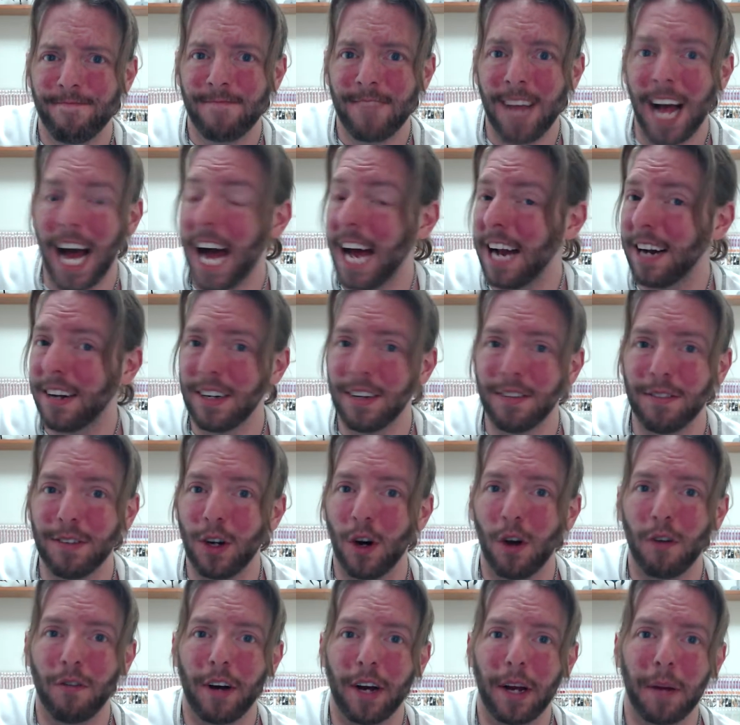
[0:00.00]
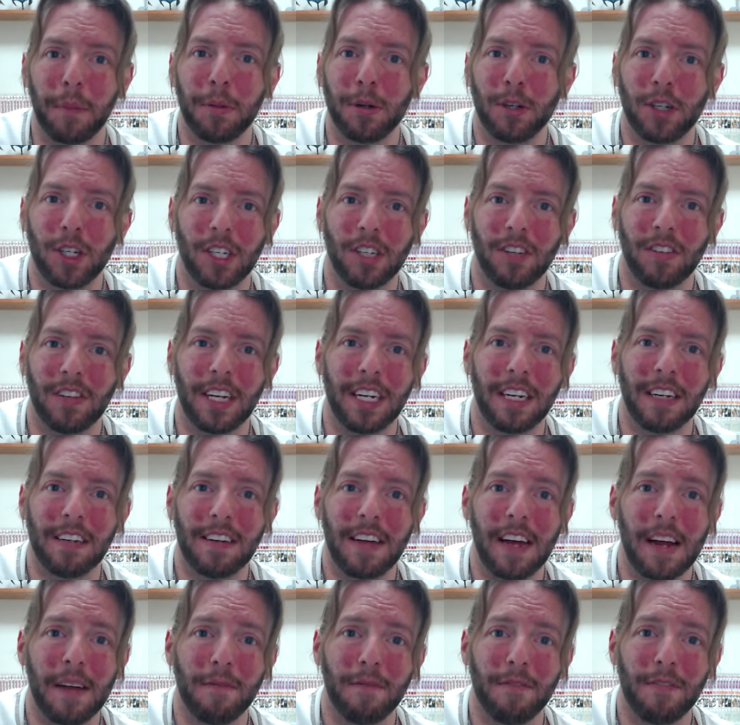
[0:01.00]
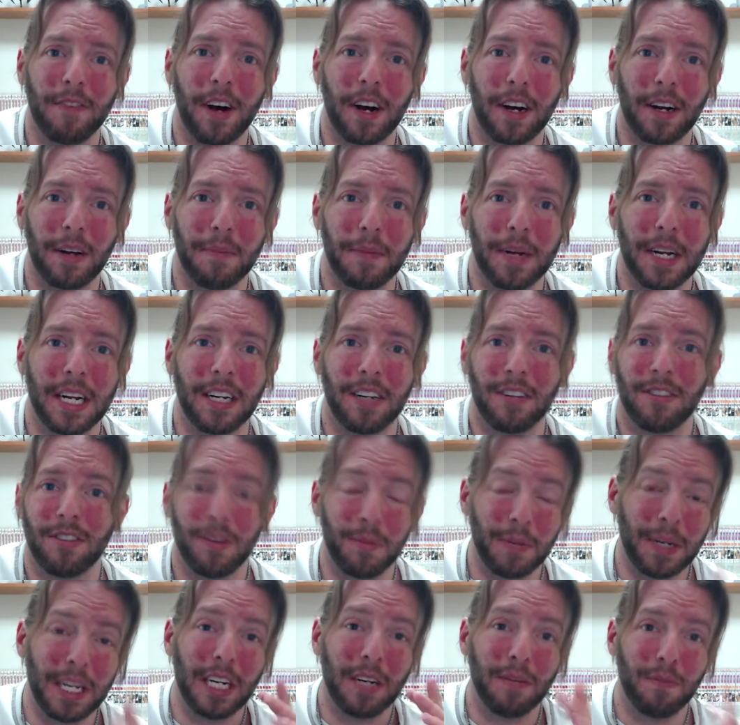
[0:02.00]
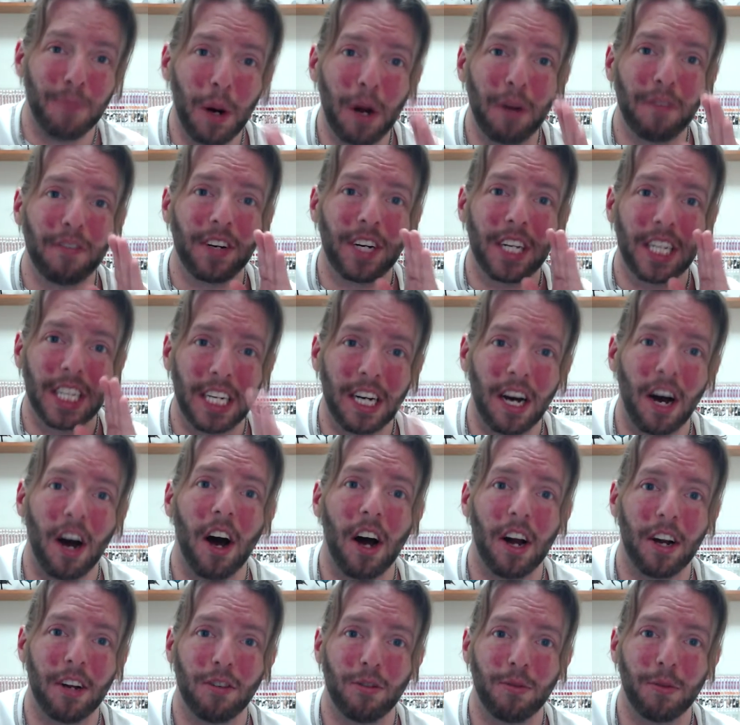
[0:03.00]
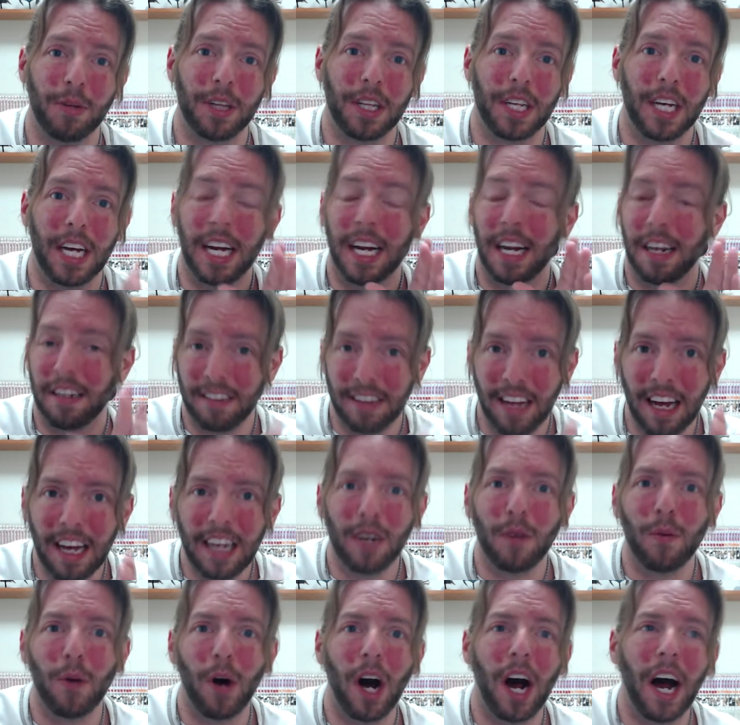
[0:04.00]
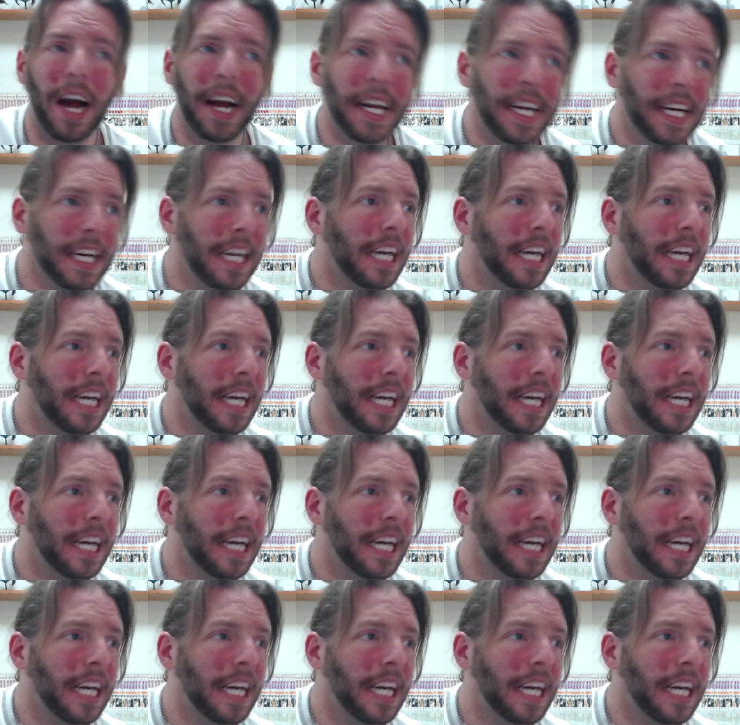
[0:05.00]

I don't even know if I can push this thing to 10 fucking minutes, to be perfectly honest with you. And I'll tell you why.